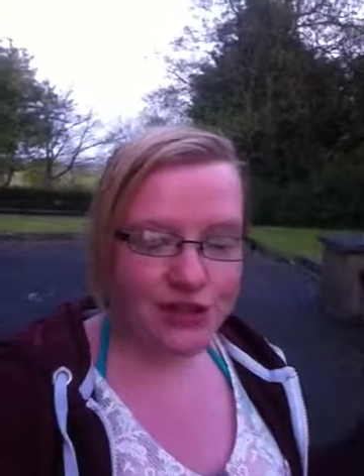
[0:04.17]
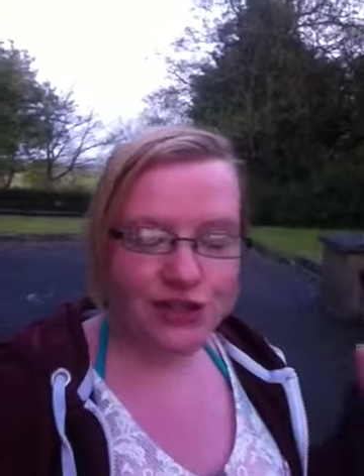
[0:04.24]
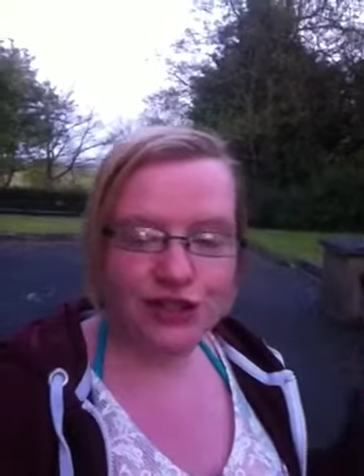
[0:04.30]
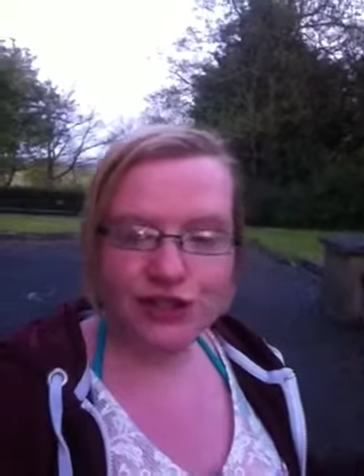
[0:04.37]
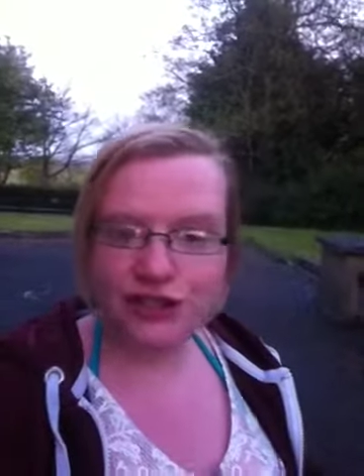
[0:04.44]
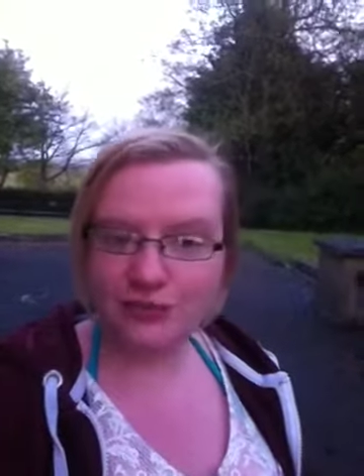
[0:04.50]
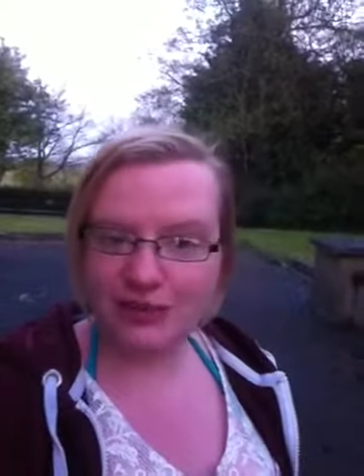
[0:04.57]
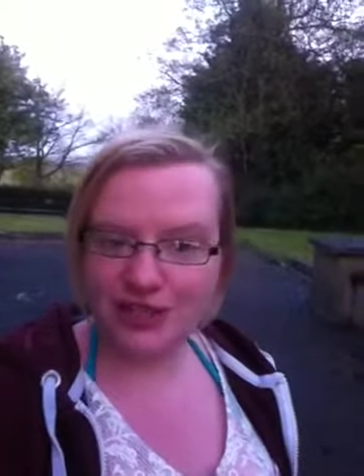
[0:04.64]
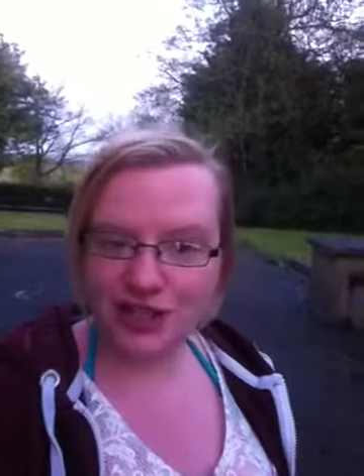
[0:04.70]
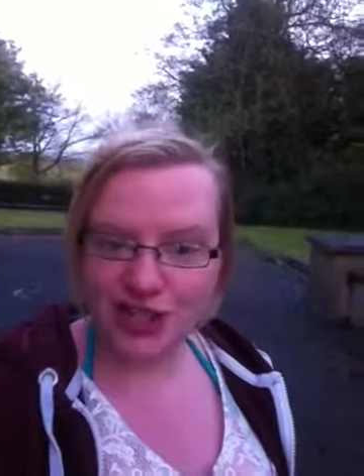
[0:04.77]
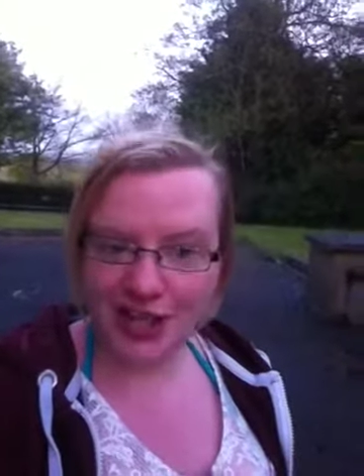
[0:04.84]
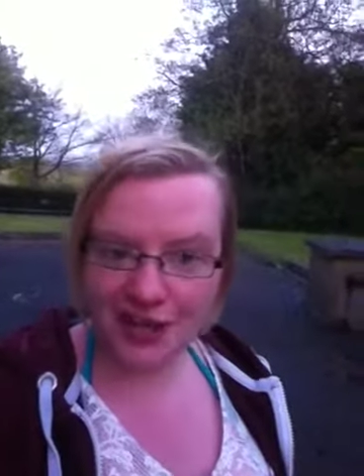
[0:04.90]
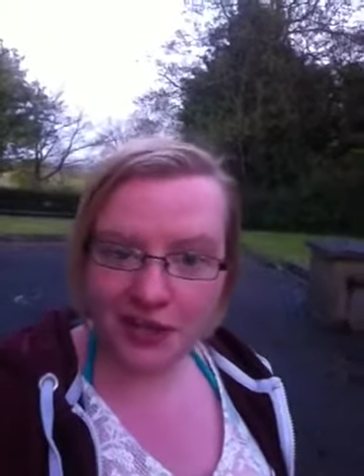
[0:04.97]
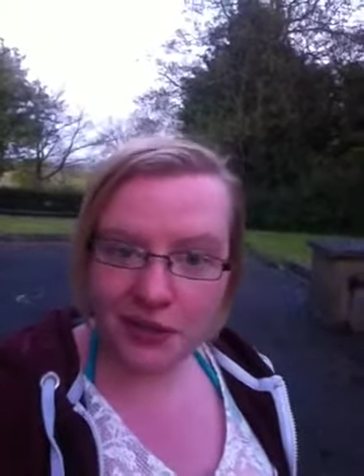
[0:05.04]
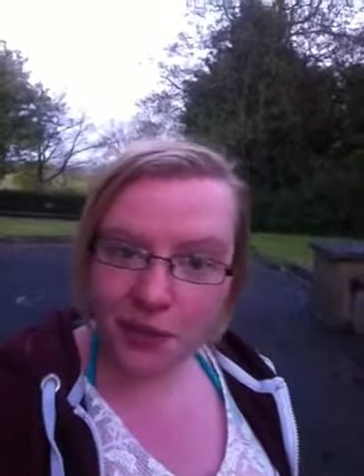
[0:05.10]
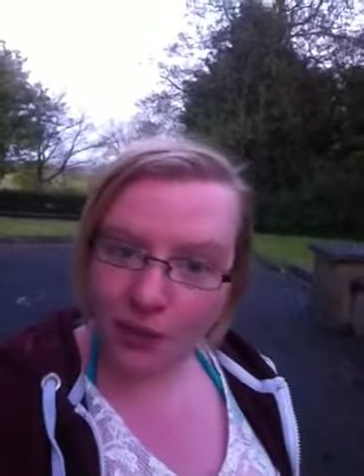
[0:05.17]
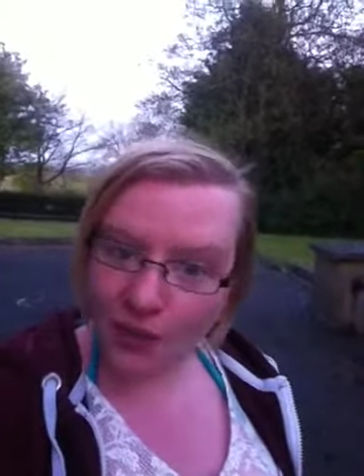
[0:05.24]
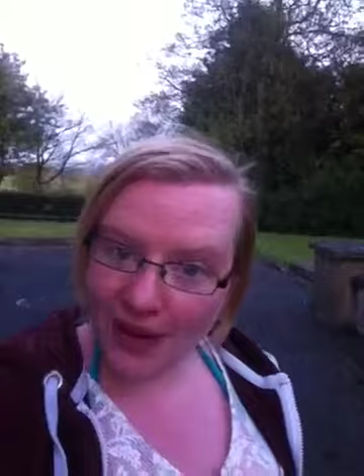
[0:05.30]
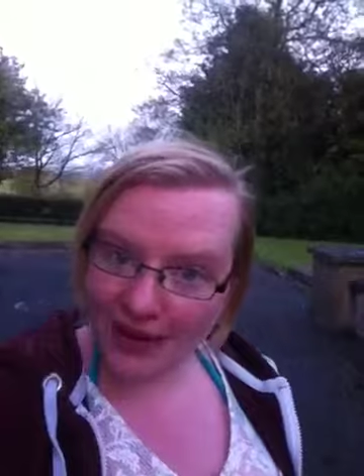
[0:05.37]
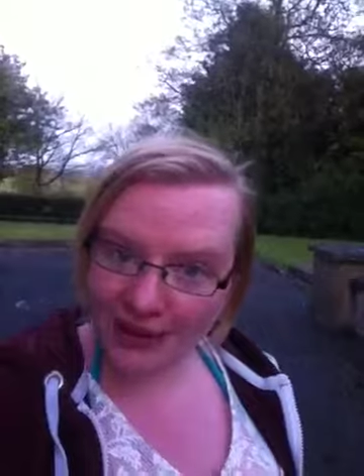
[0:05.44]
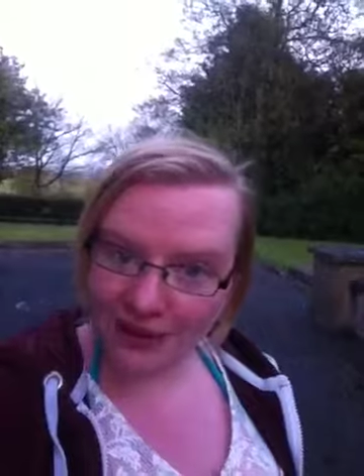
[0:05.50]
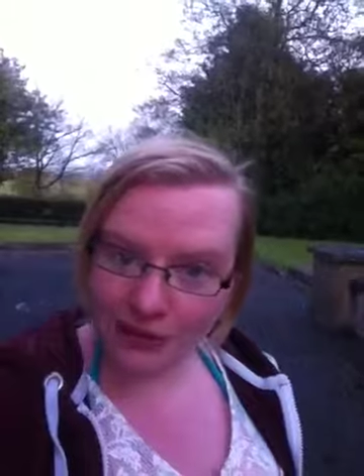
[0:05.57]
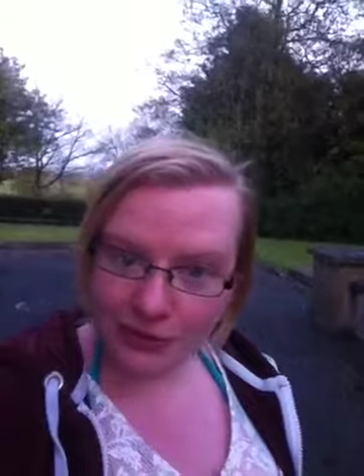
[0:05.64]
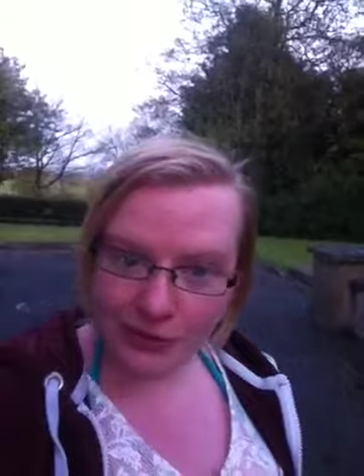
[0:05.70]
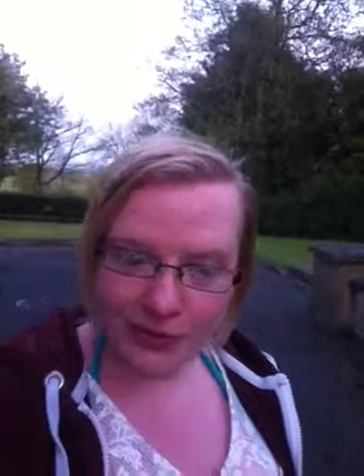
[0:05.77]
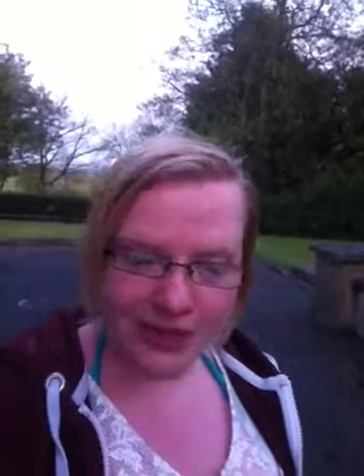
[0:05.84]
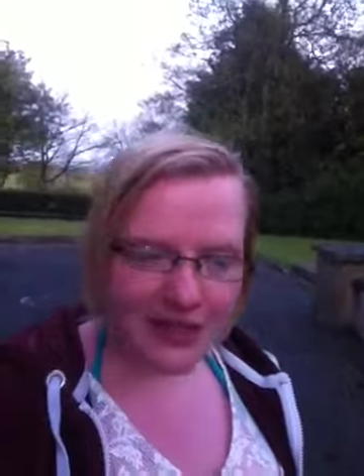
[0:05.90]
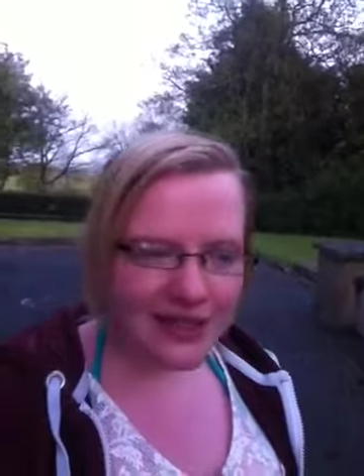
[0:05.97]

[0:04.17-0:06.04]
you're new to my channel, welcome.